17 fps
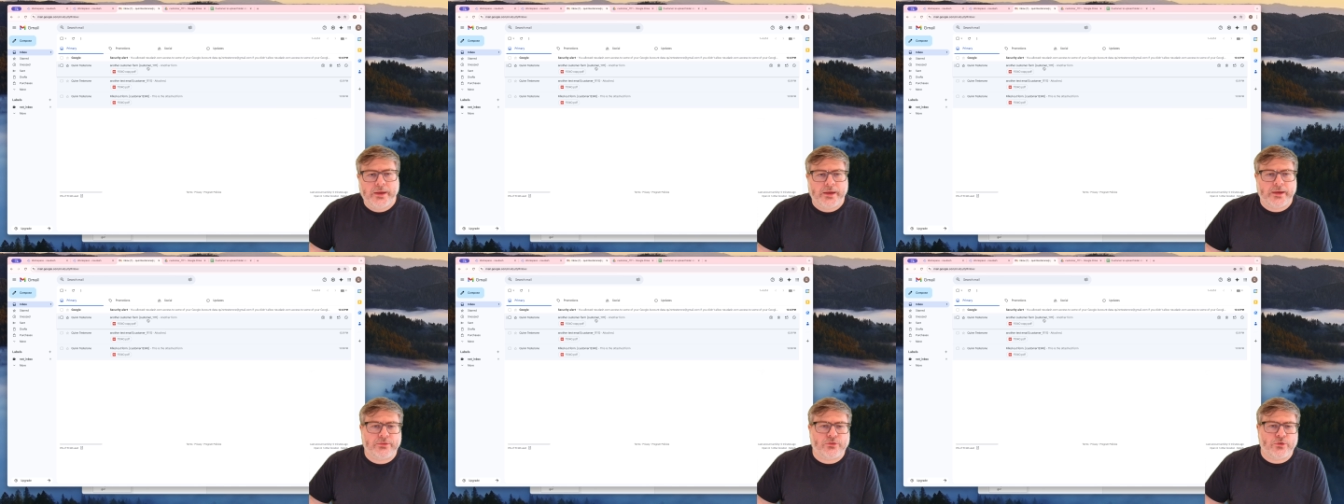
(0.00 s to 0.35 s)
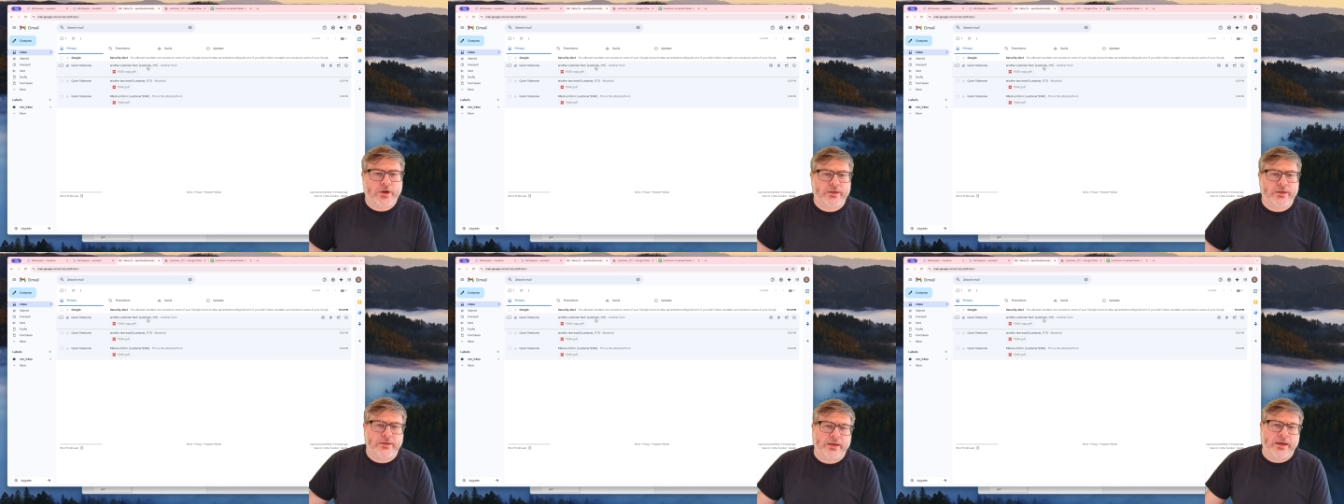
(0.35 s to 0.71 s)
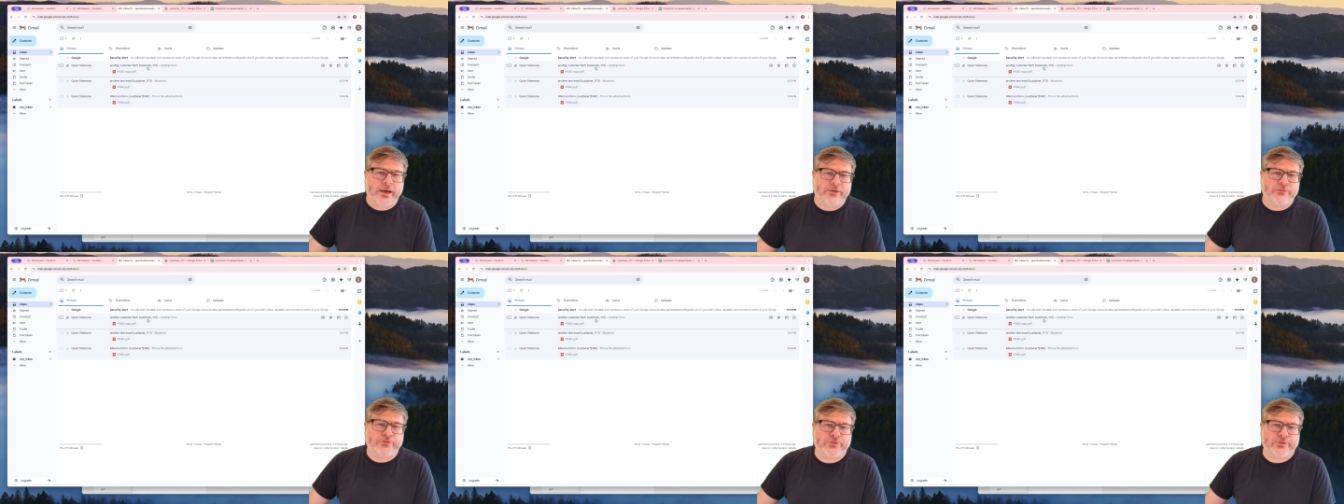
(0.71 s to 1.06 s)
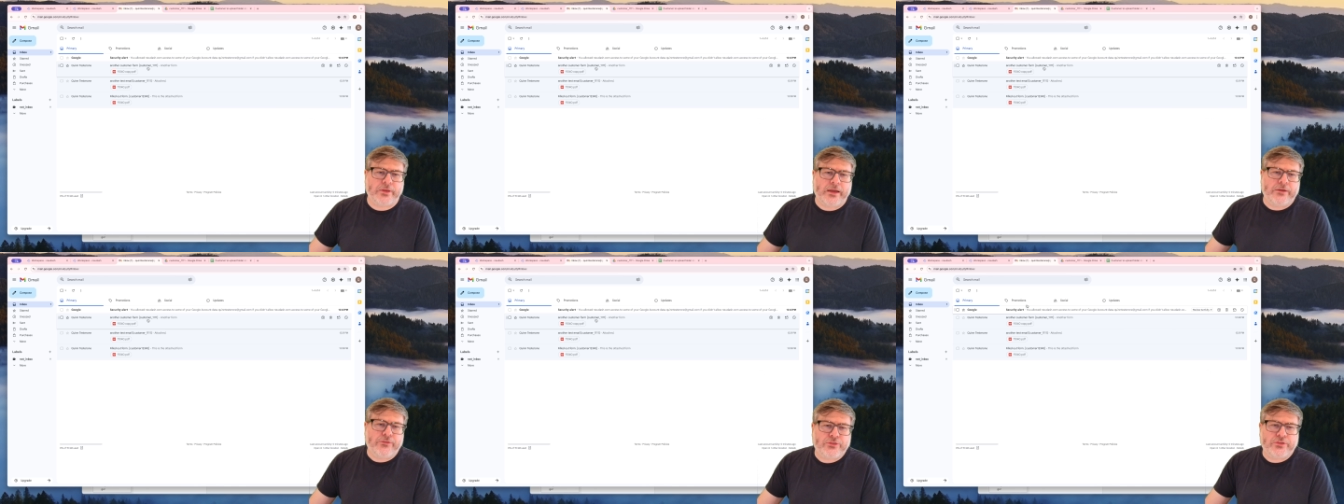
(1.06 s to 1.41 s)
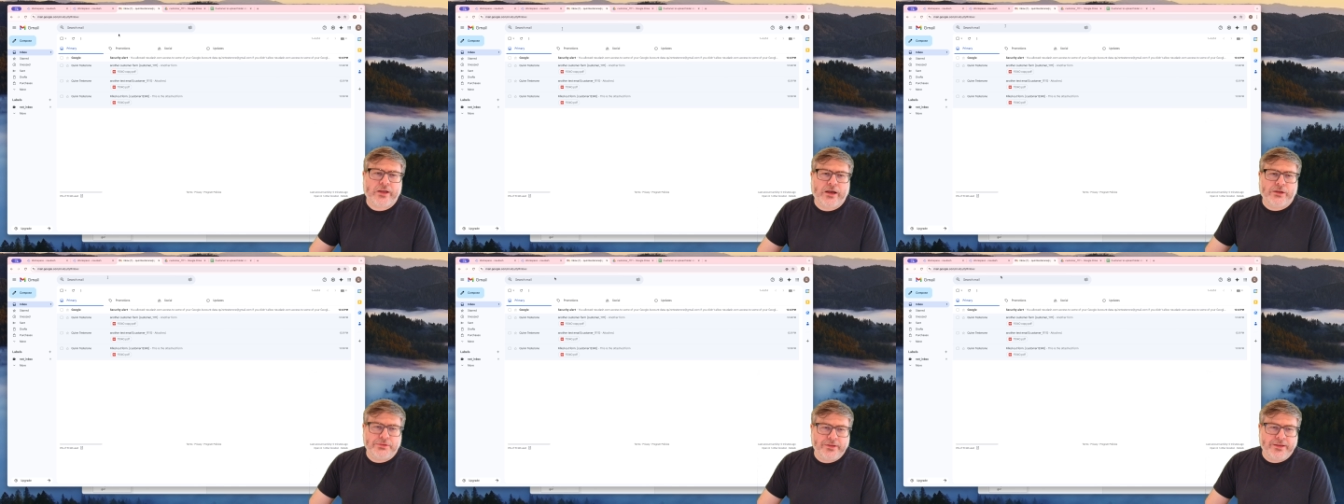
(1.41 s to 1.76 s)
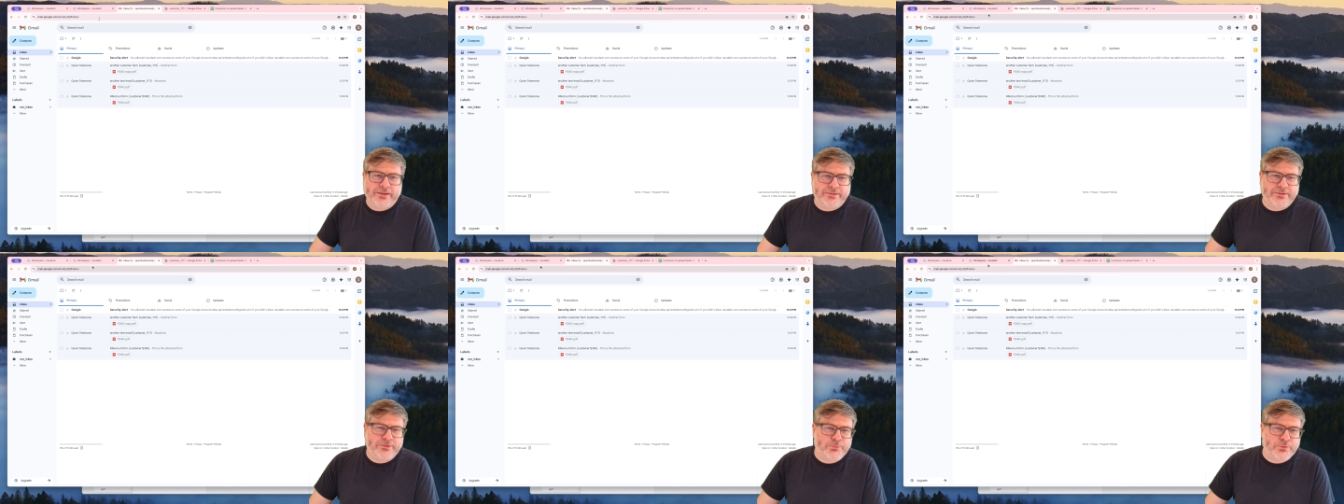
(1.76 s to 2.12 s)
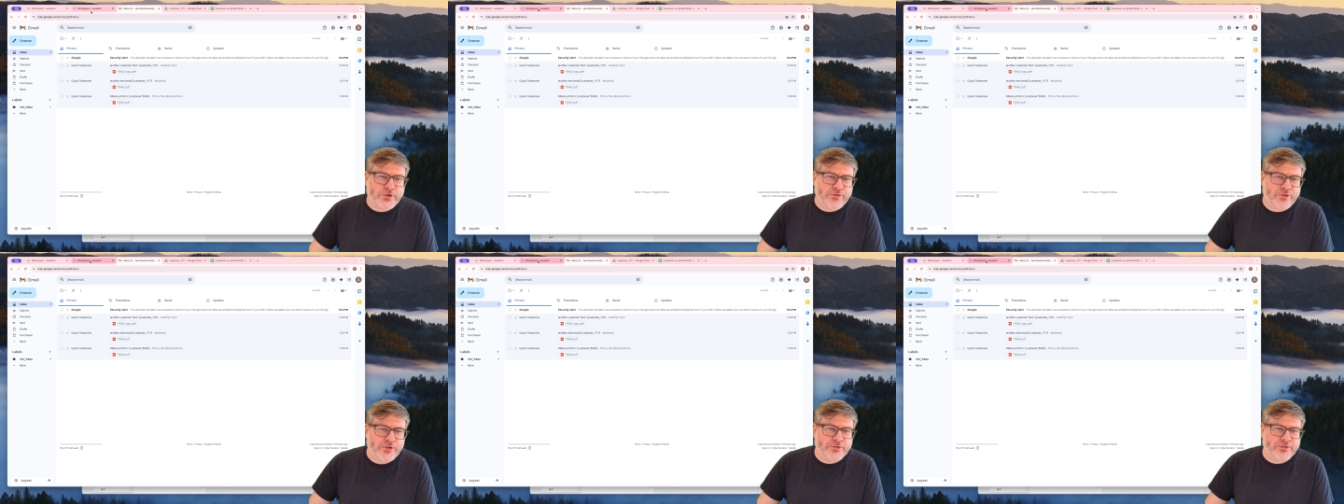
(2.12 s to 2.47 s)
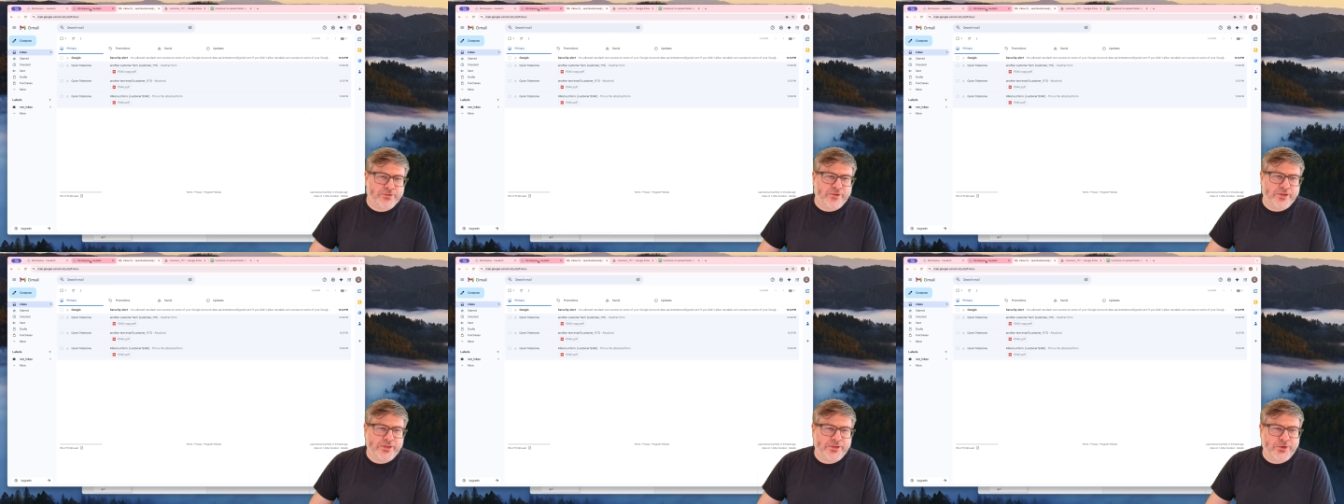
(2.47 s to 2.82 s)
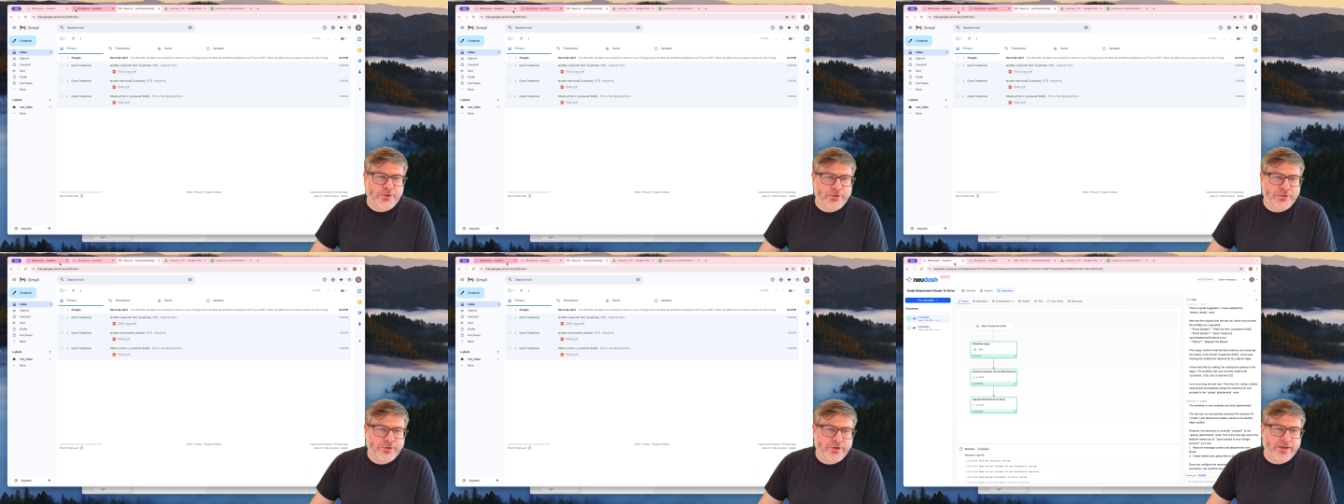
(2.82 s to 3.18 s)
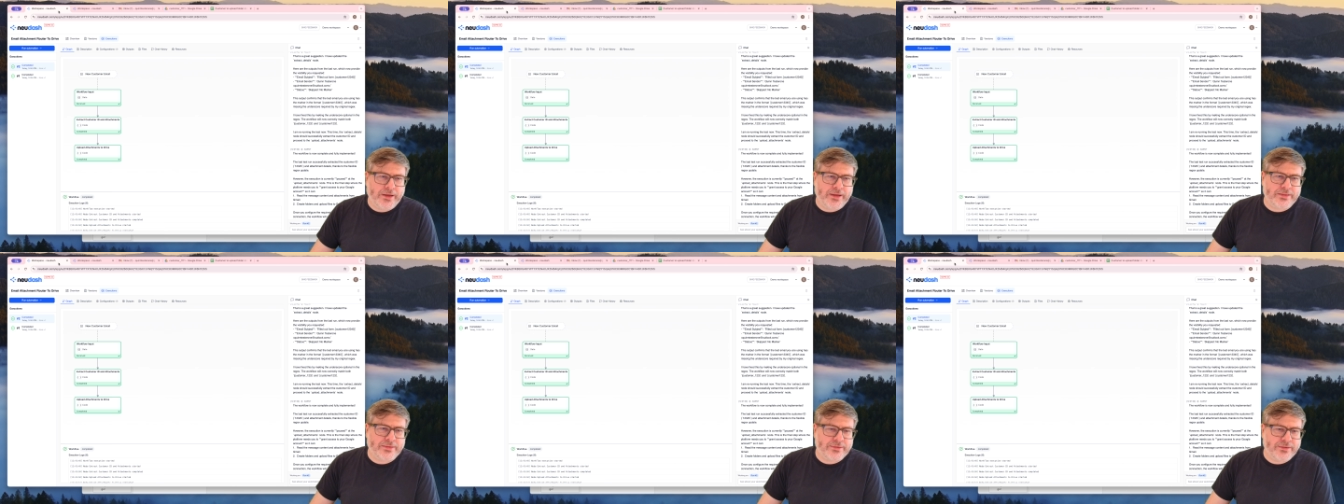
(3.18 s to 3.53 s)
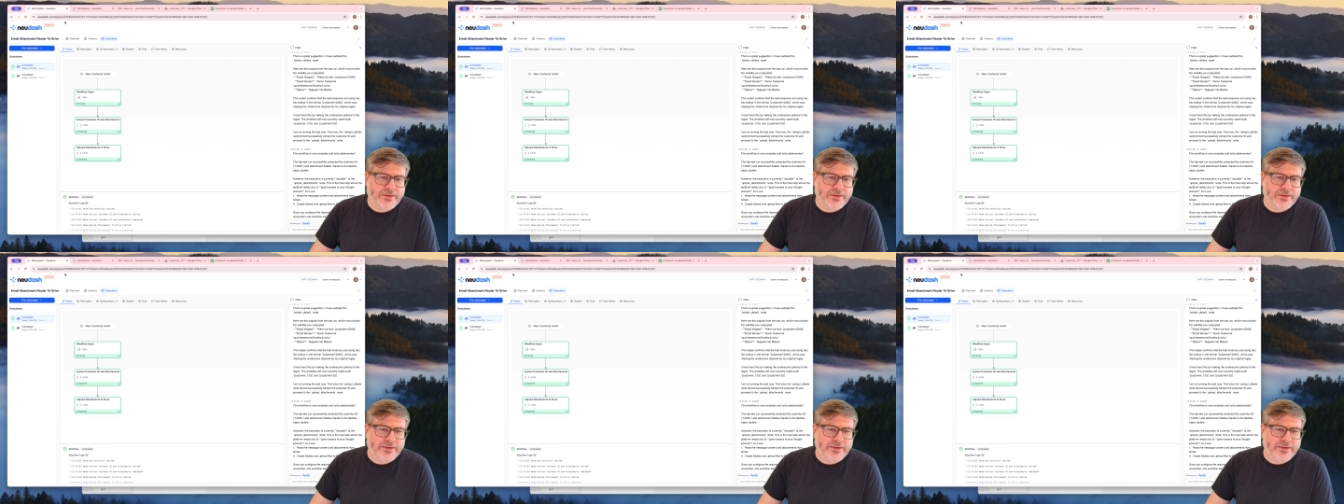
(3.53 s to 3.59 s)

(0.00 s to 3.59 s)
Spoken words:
And so I've started as the previous video and